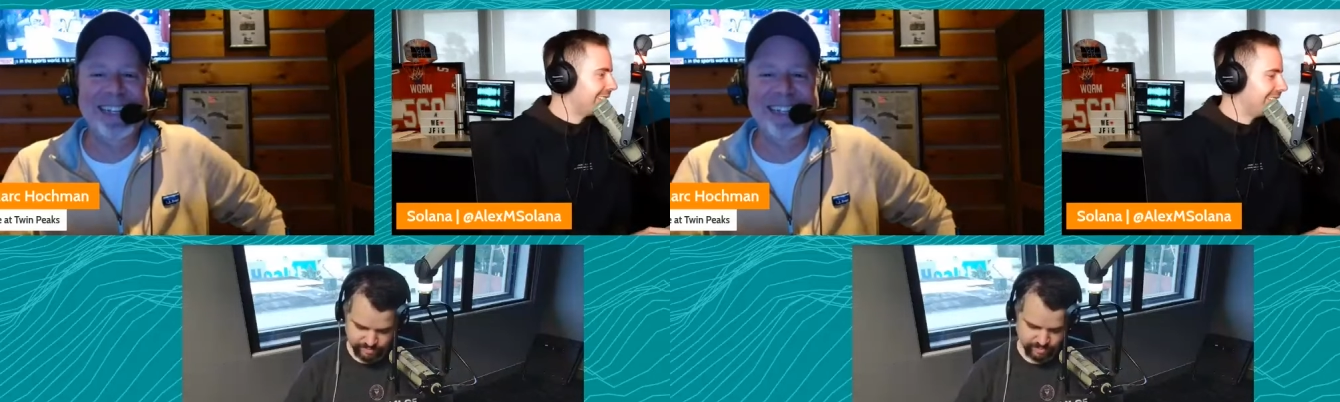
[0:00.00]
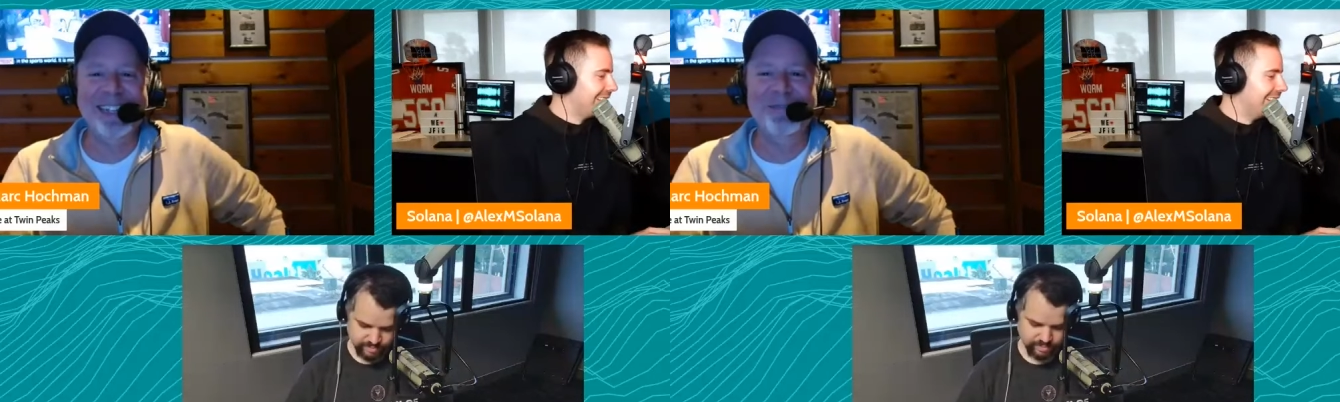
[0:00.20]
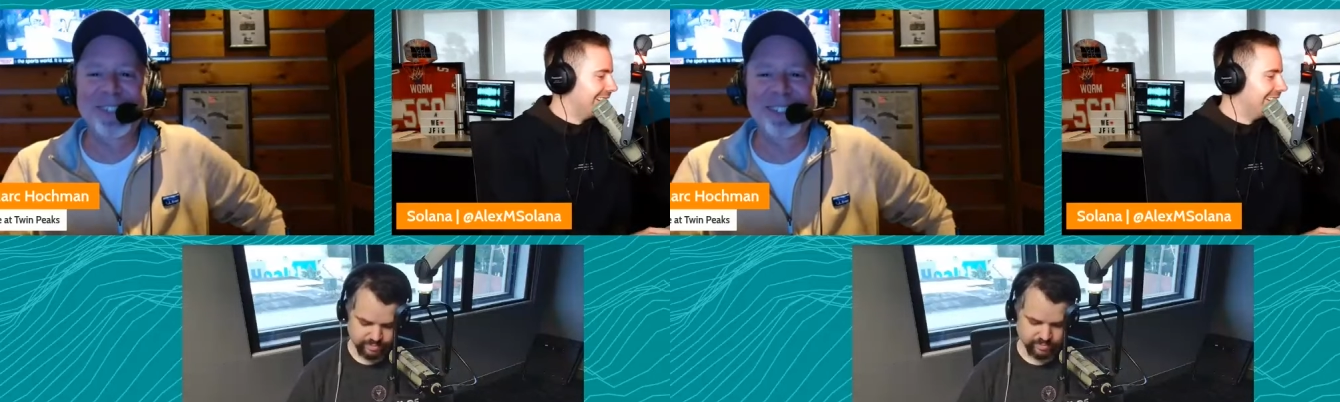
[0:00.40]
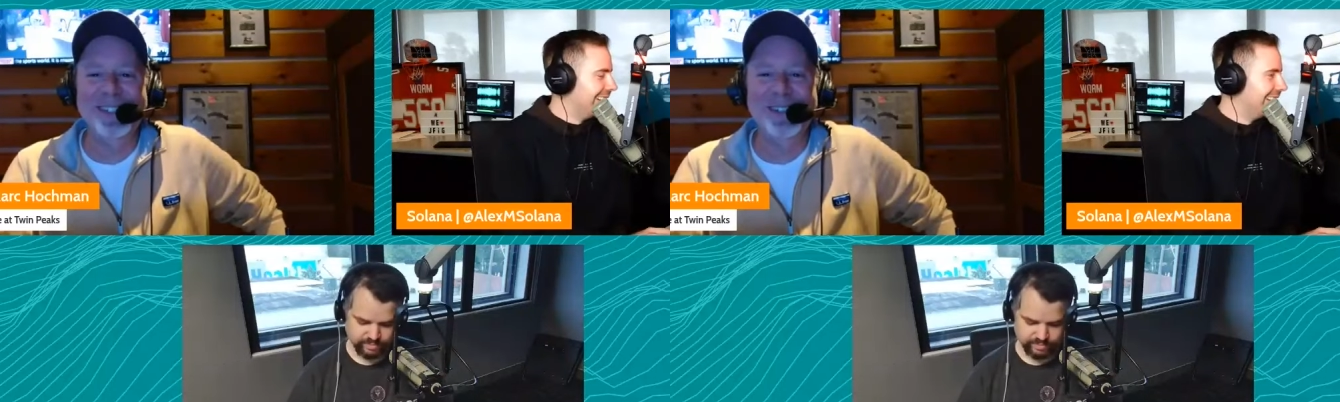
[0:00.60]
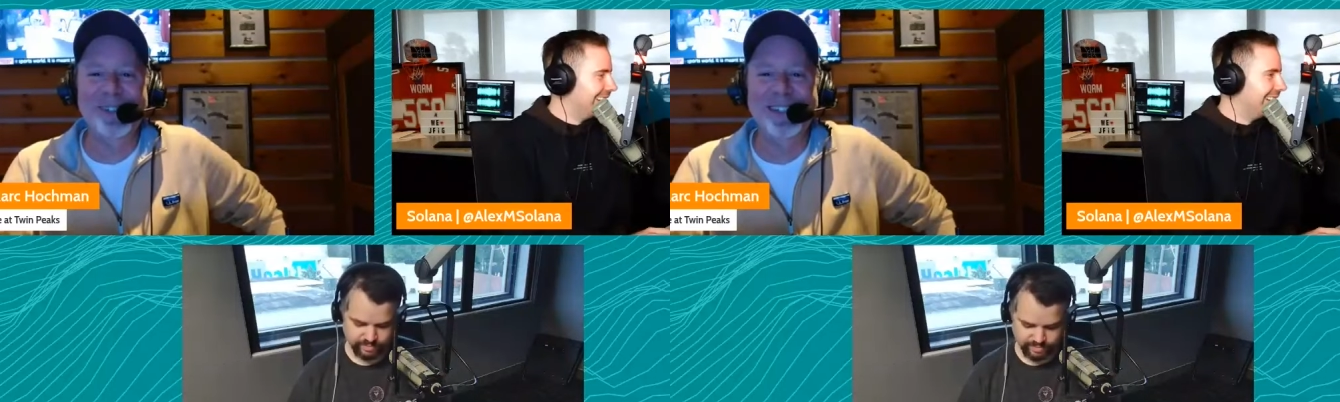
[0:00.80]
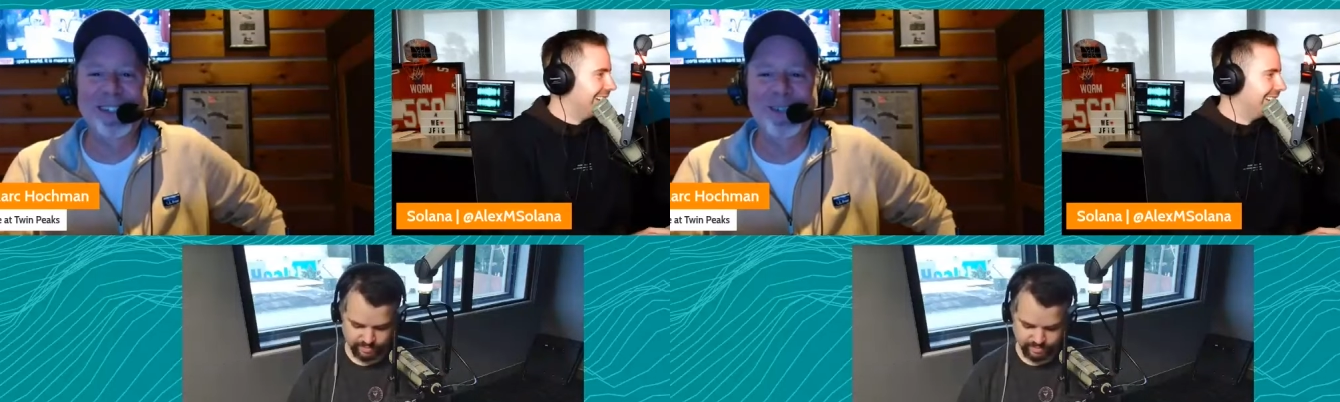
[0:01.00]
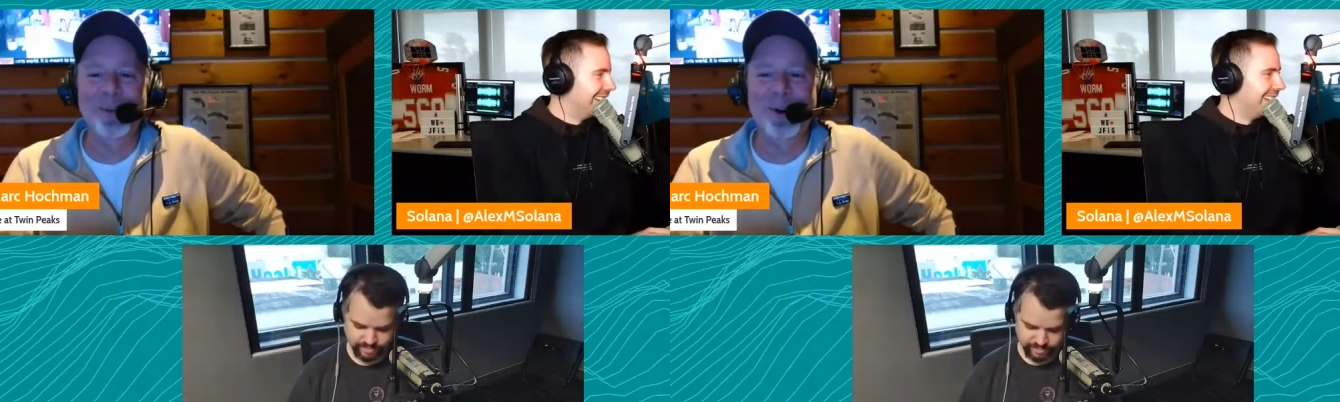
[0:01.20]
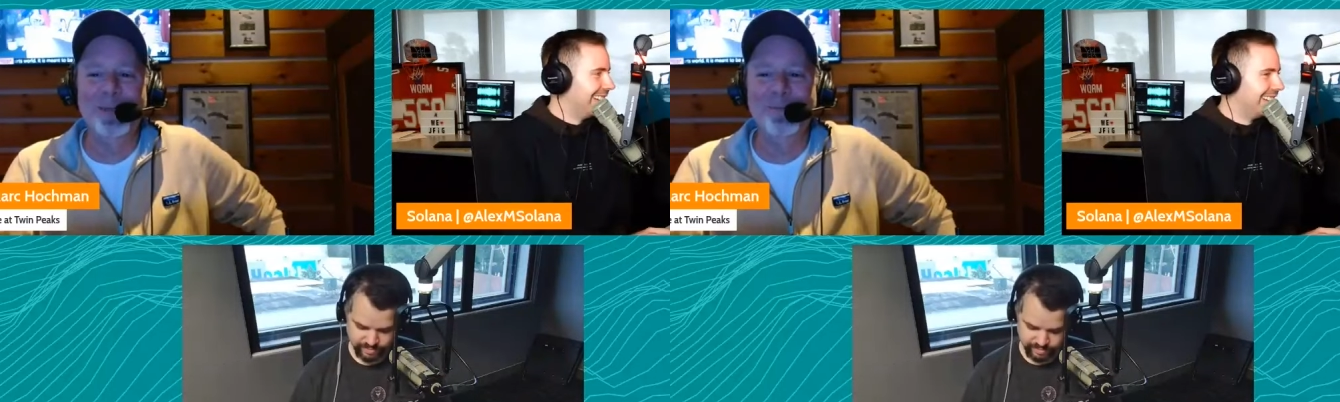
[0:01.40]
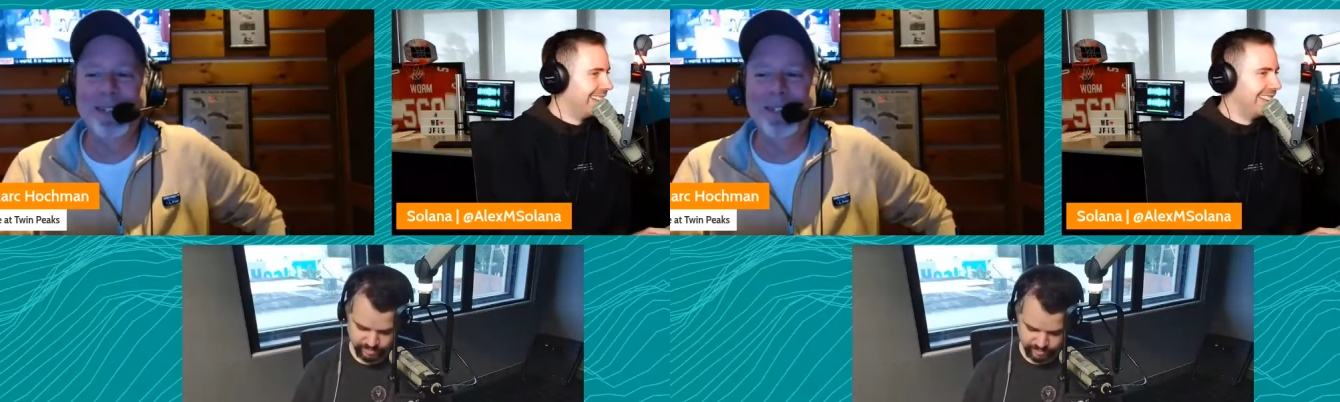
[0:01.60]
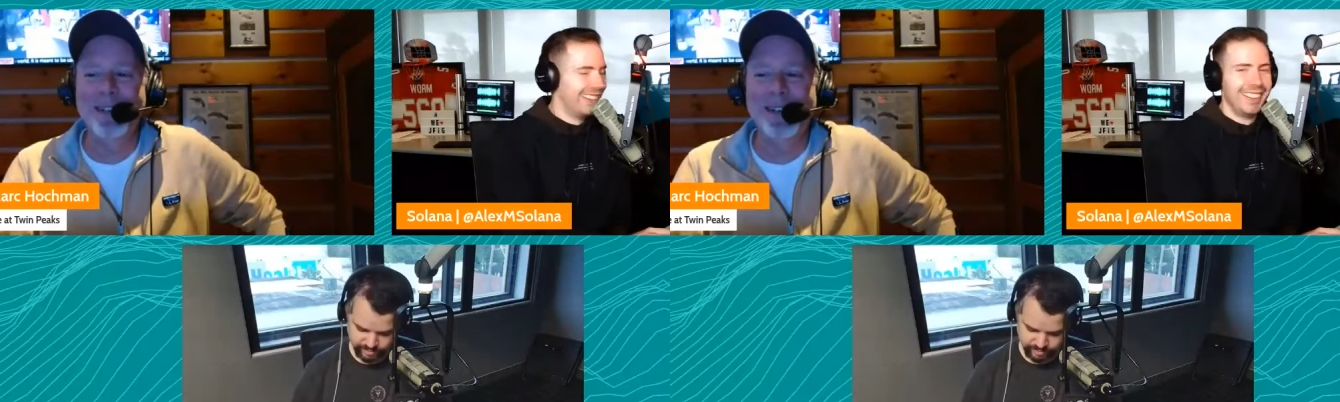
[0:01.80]
Speaker 1: If it took place in one
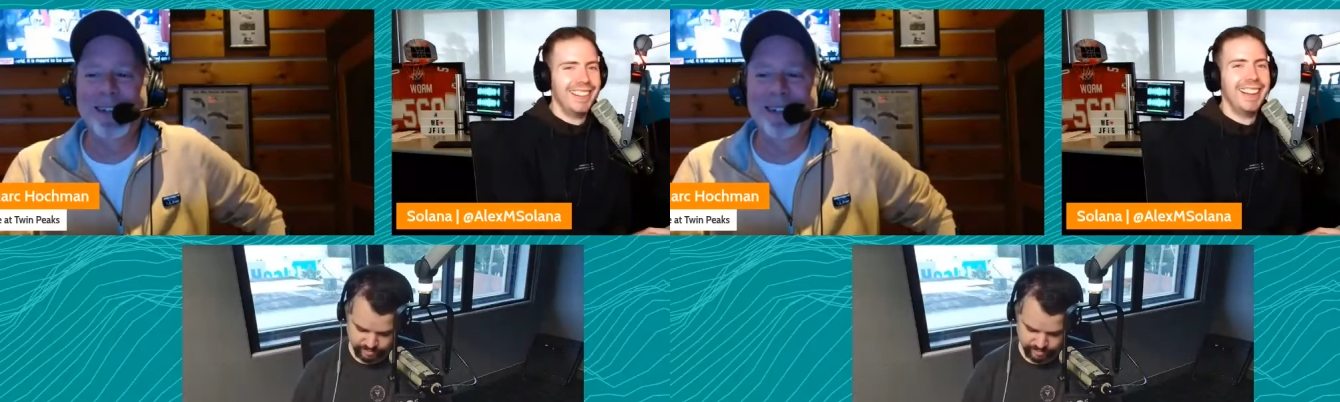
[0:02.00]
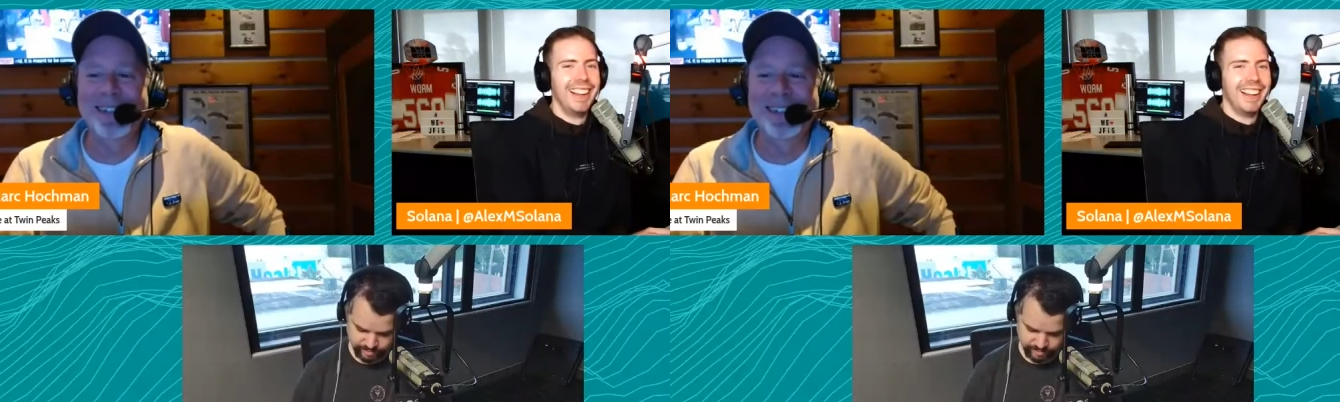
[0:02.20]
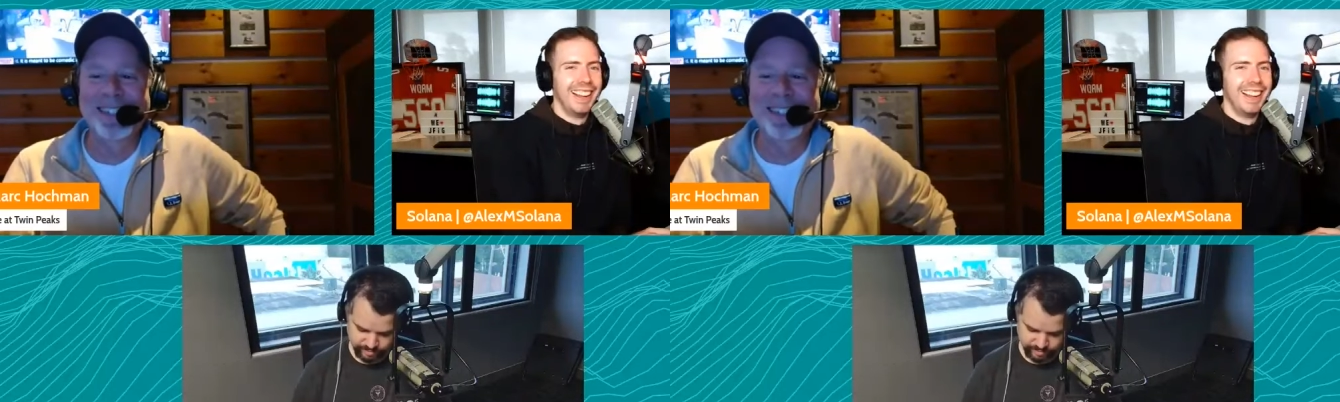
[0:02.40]
pizzeria.